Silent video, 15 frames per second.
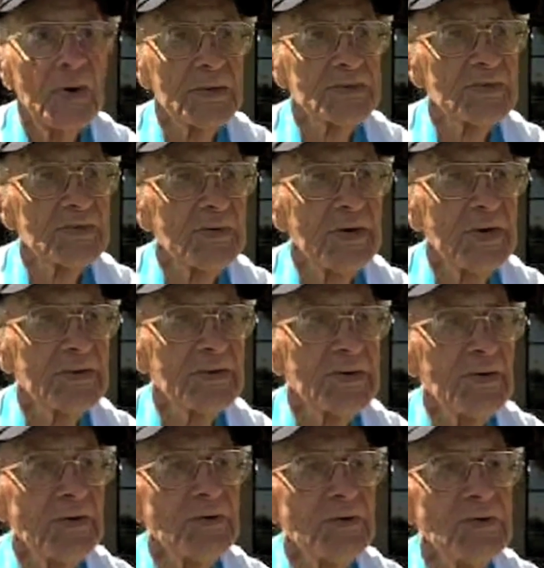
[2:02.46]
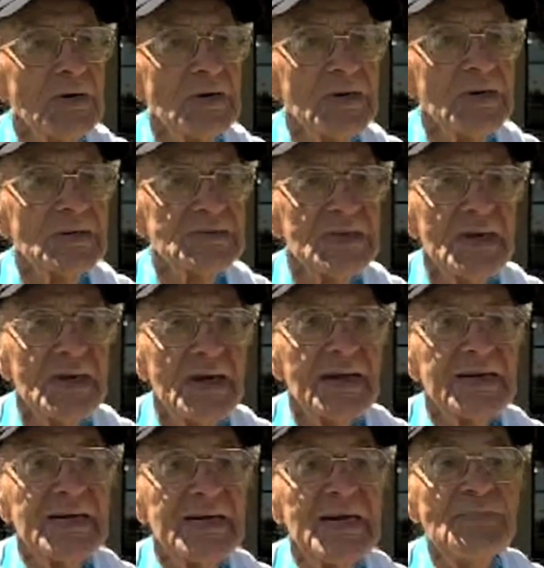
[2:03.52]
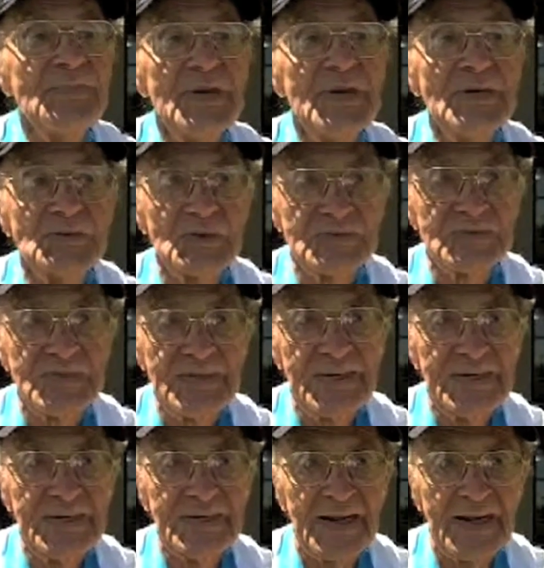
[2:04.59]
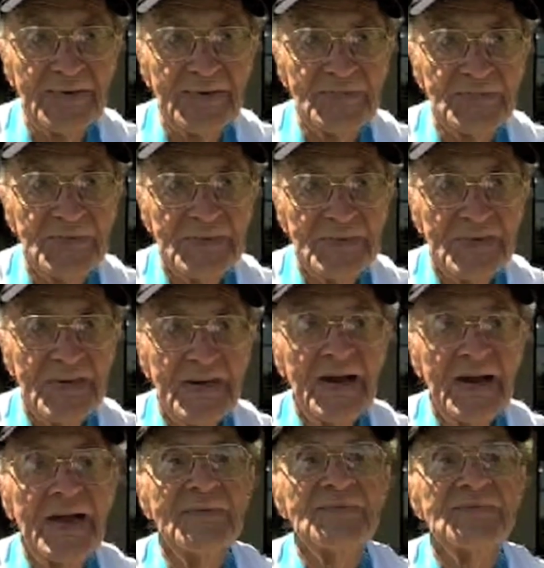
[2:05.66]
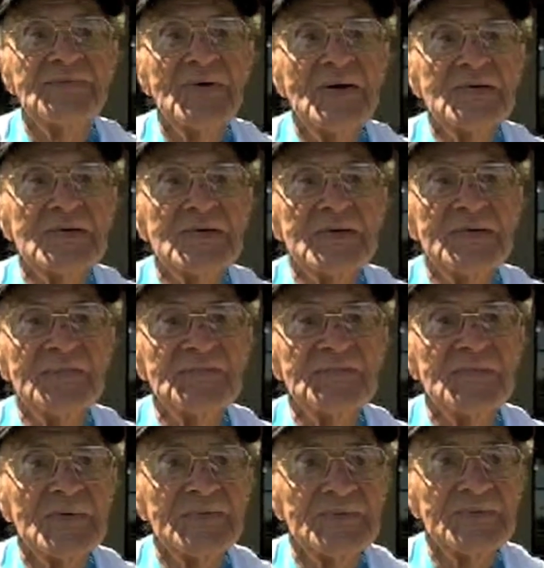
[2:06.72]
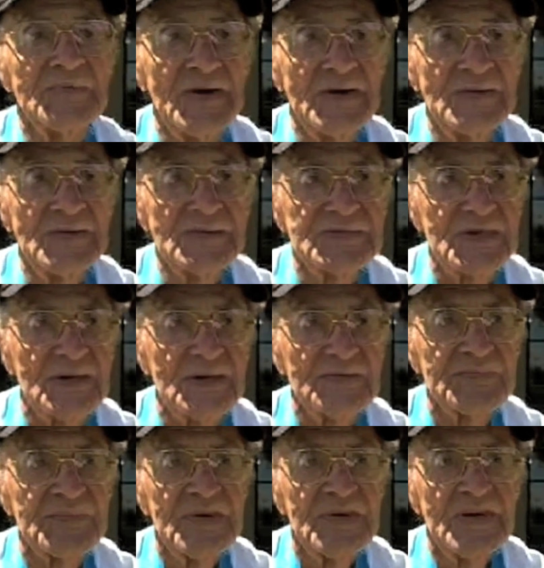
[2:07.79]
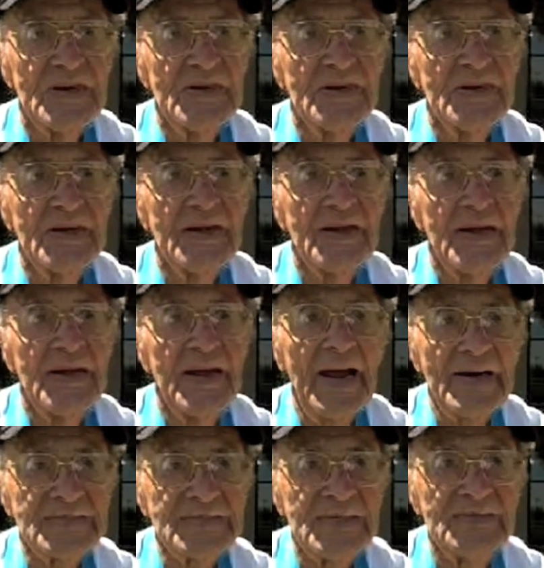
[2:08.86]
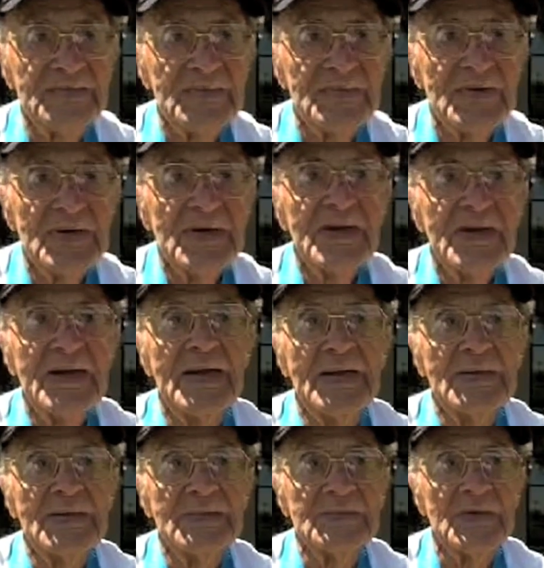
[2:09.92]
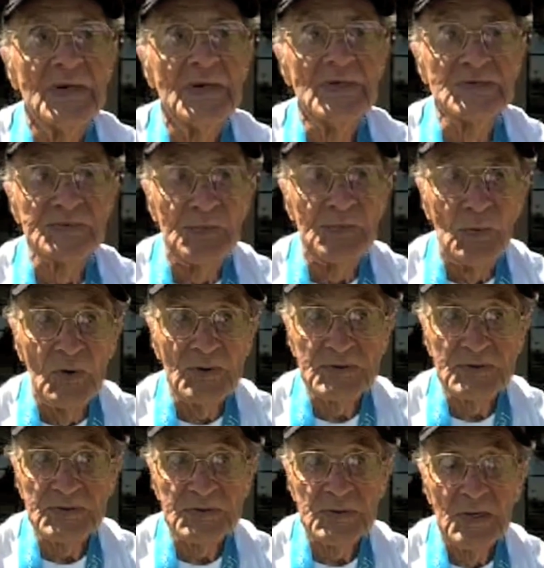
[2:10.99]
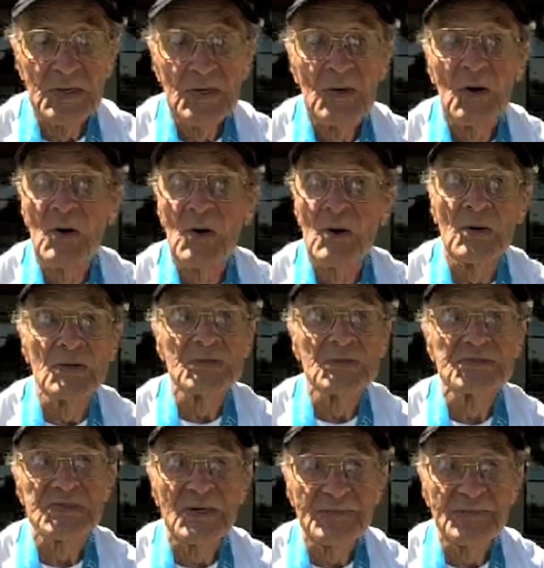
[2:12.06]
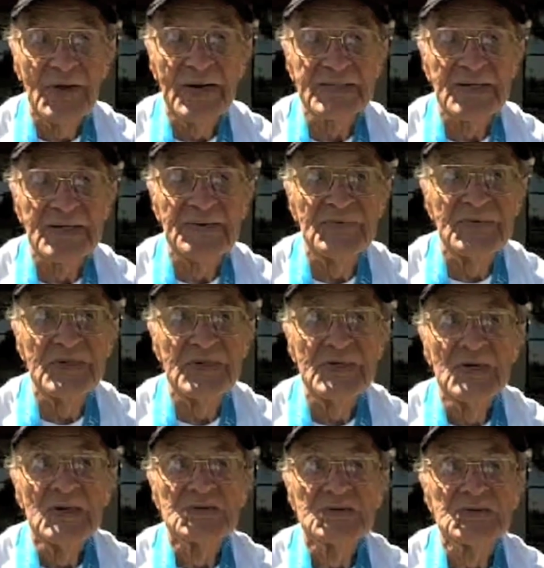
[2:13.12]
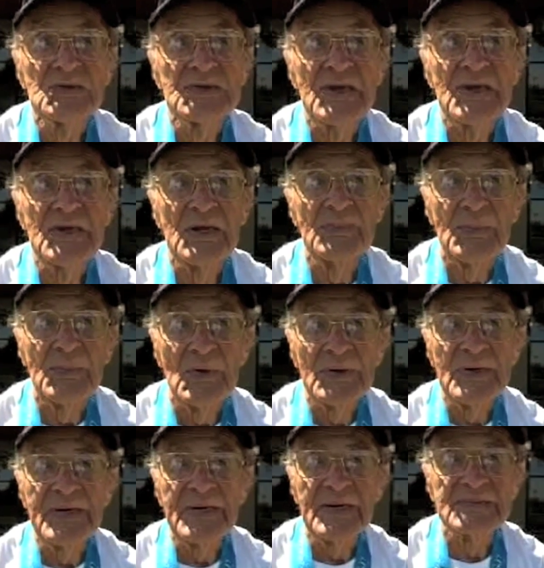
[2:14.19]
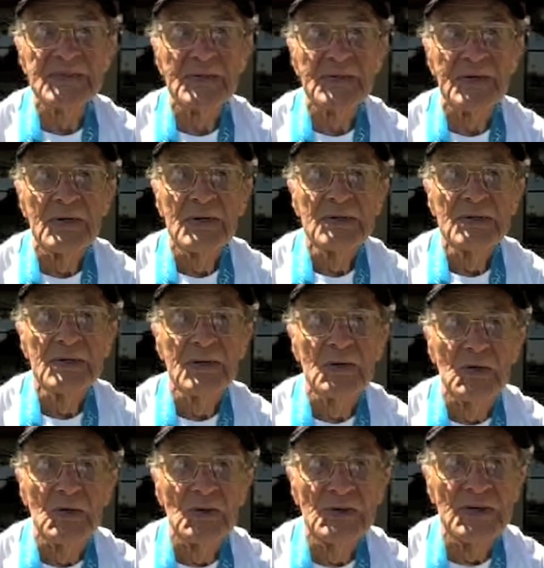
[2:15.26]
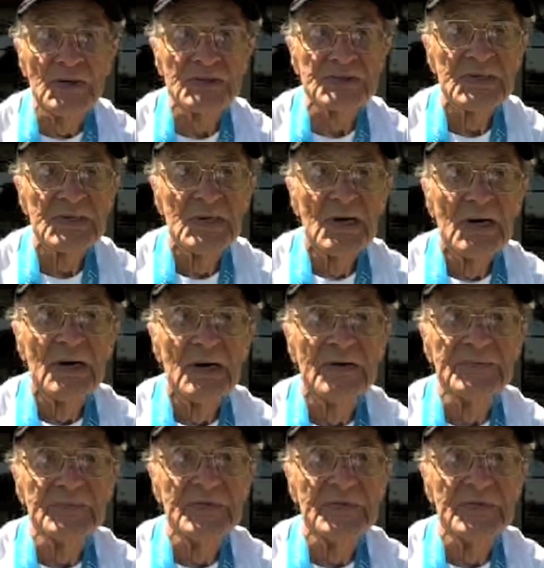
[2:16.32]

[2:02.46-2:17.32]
Well, to you youngins, keep interested in life and find yourself active in sports or some activity so that your body gets the goodness of